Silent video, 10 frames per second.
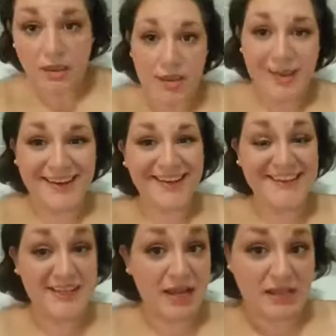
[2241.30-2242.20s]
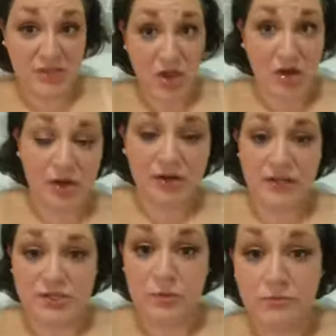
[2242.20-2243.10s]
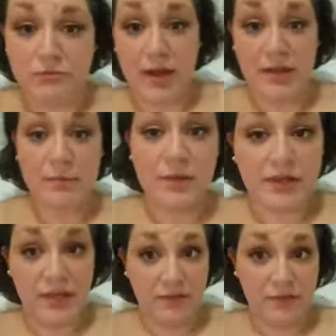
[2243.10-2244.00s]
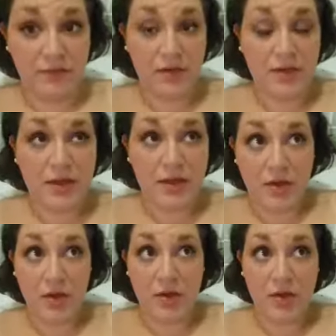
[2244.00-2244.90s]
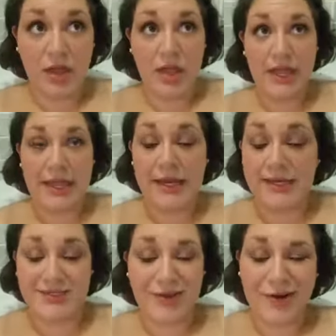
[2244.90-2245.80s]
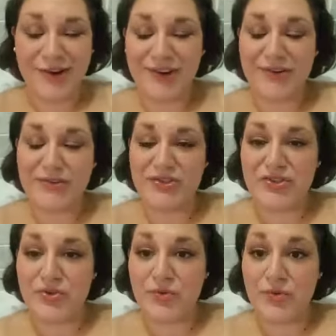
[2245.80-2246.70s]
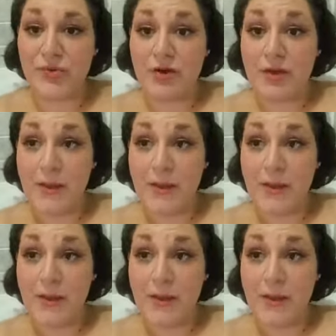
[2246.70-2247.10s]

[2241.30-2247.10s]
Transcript: It isn't as hard as you might believe. It is hard to